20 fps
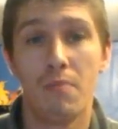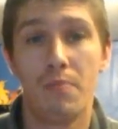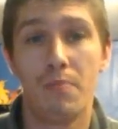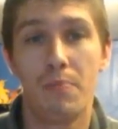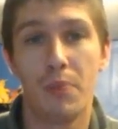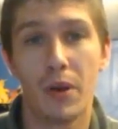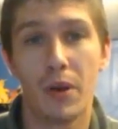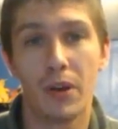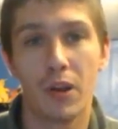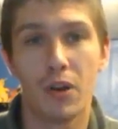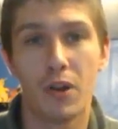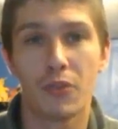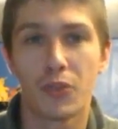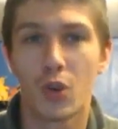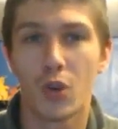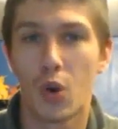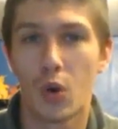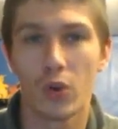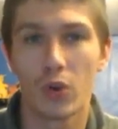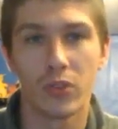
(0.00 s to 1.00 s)
But of
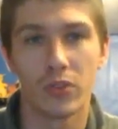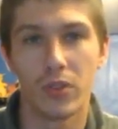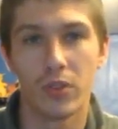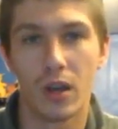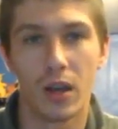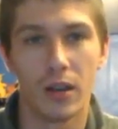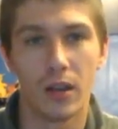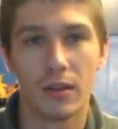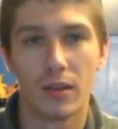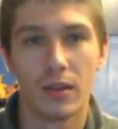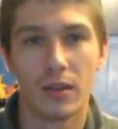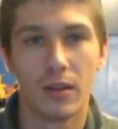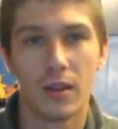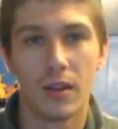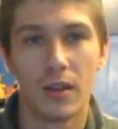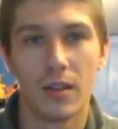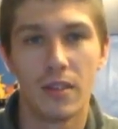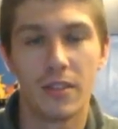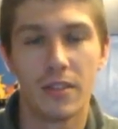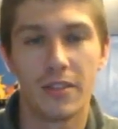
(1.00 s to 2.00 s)
course not.
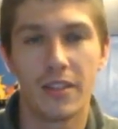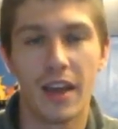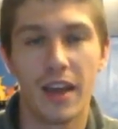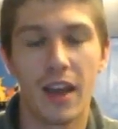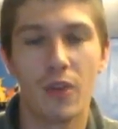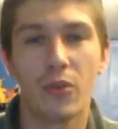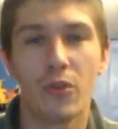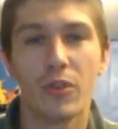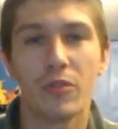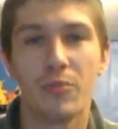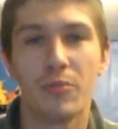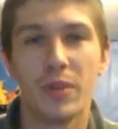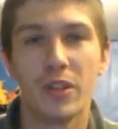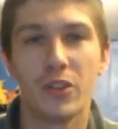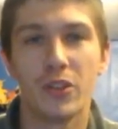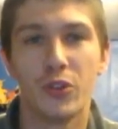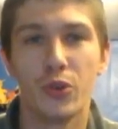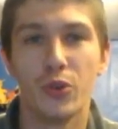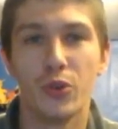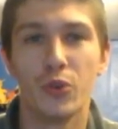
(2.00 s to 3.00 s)
That would have
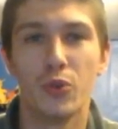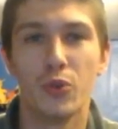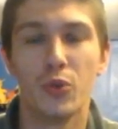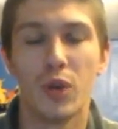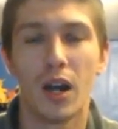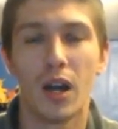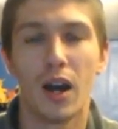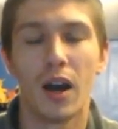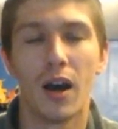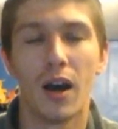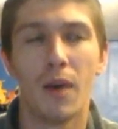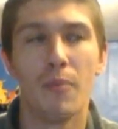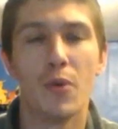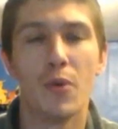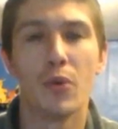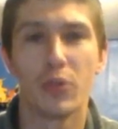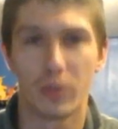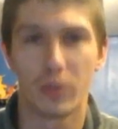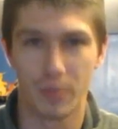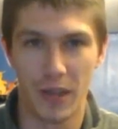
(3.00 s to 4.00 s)
been too
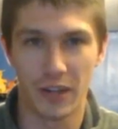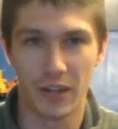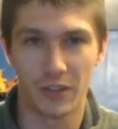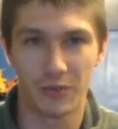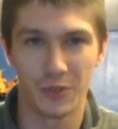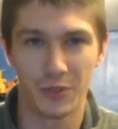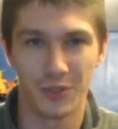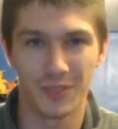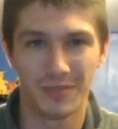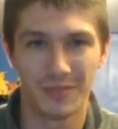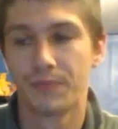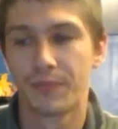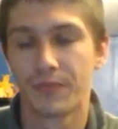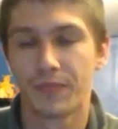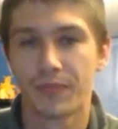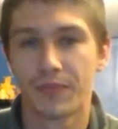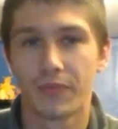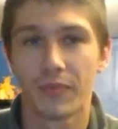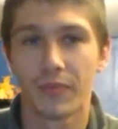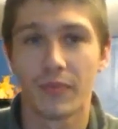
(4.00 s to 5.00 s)
respectful.
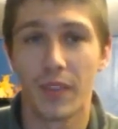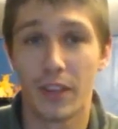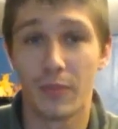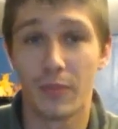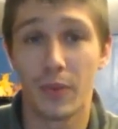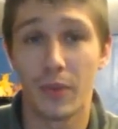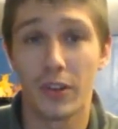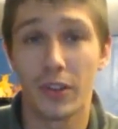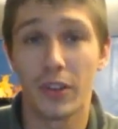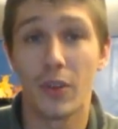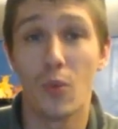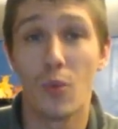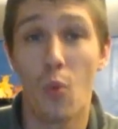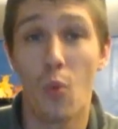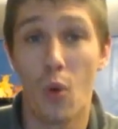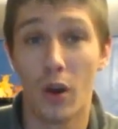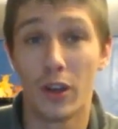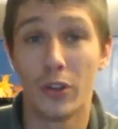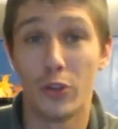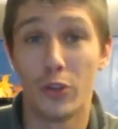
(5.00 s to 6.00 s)
As much as I
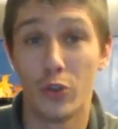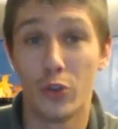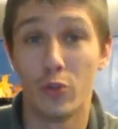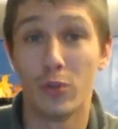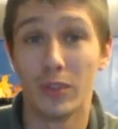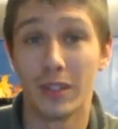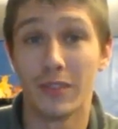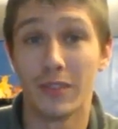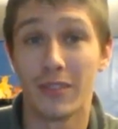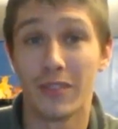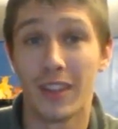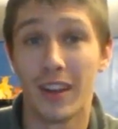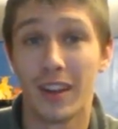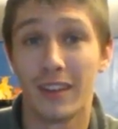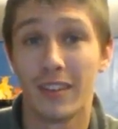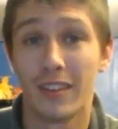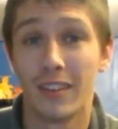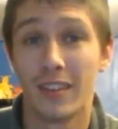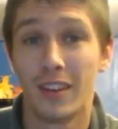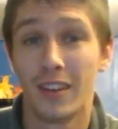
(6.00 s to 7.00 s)
wanted to believe
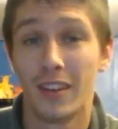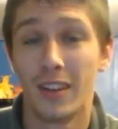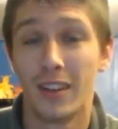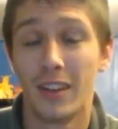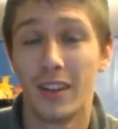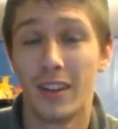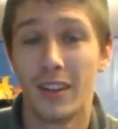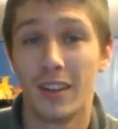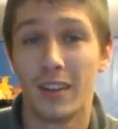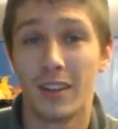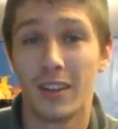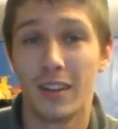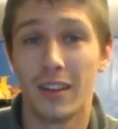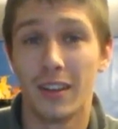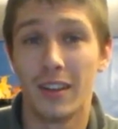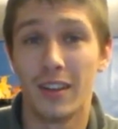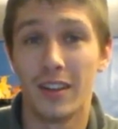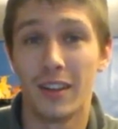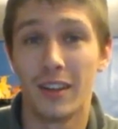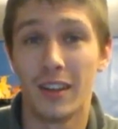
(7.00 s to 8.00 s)
that,
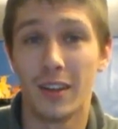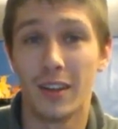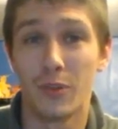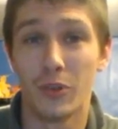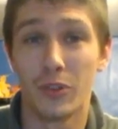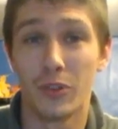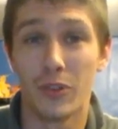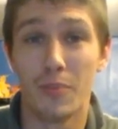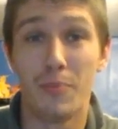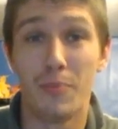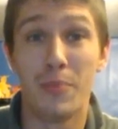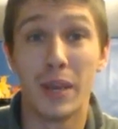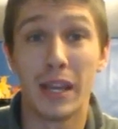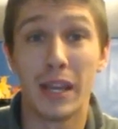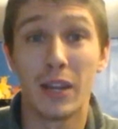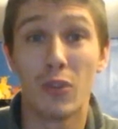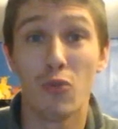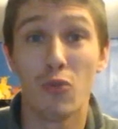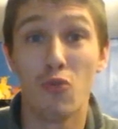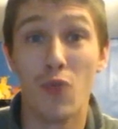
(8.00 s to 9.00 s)
it was a
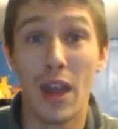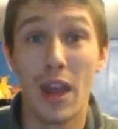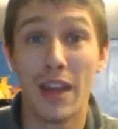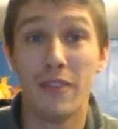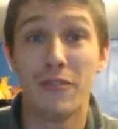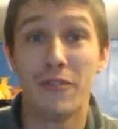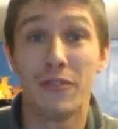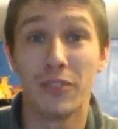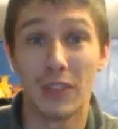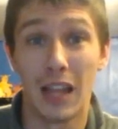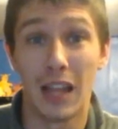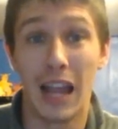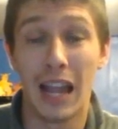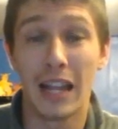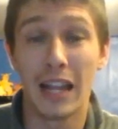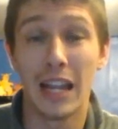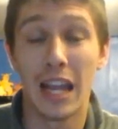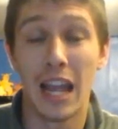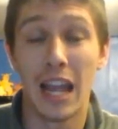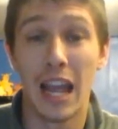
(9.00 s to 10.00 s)
big red
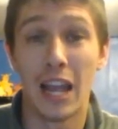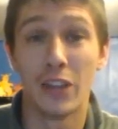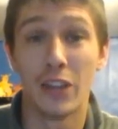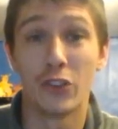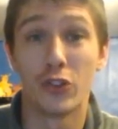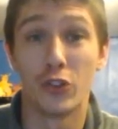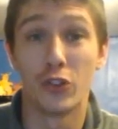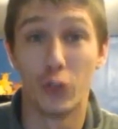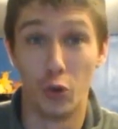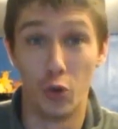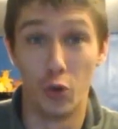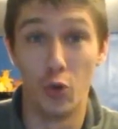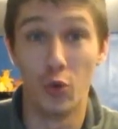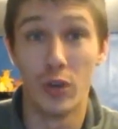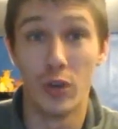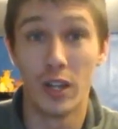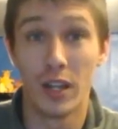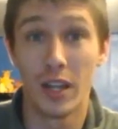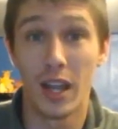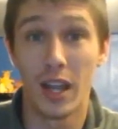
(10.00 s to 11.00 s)
flag as
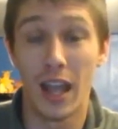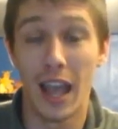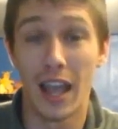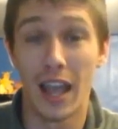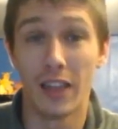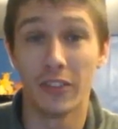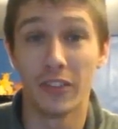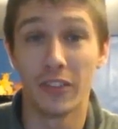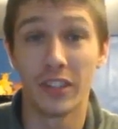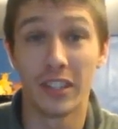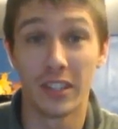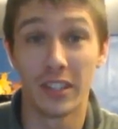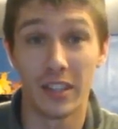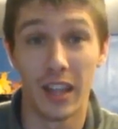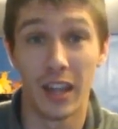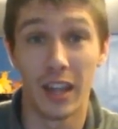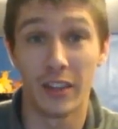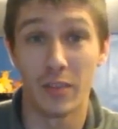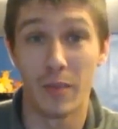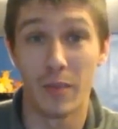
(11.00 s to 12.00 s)
soon as the
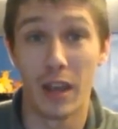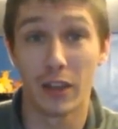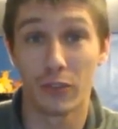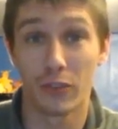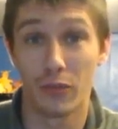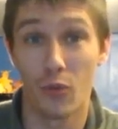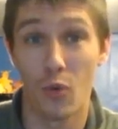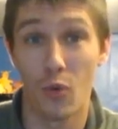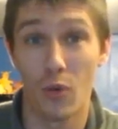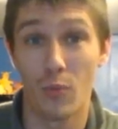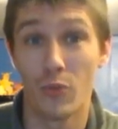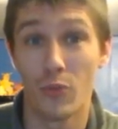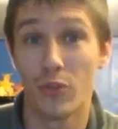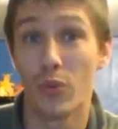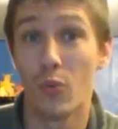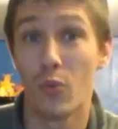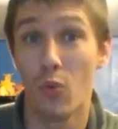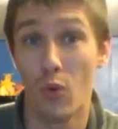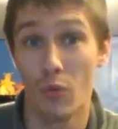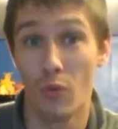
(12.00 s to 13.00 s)
Gigantamax forms
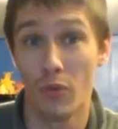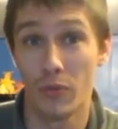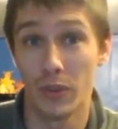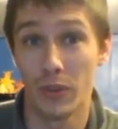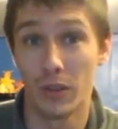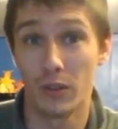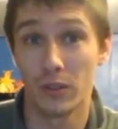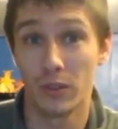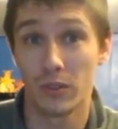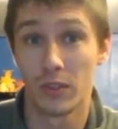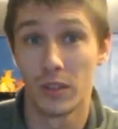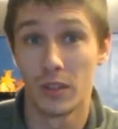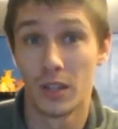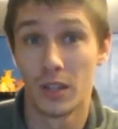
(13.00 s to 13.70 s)
were revealed.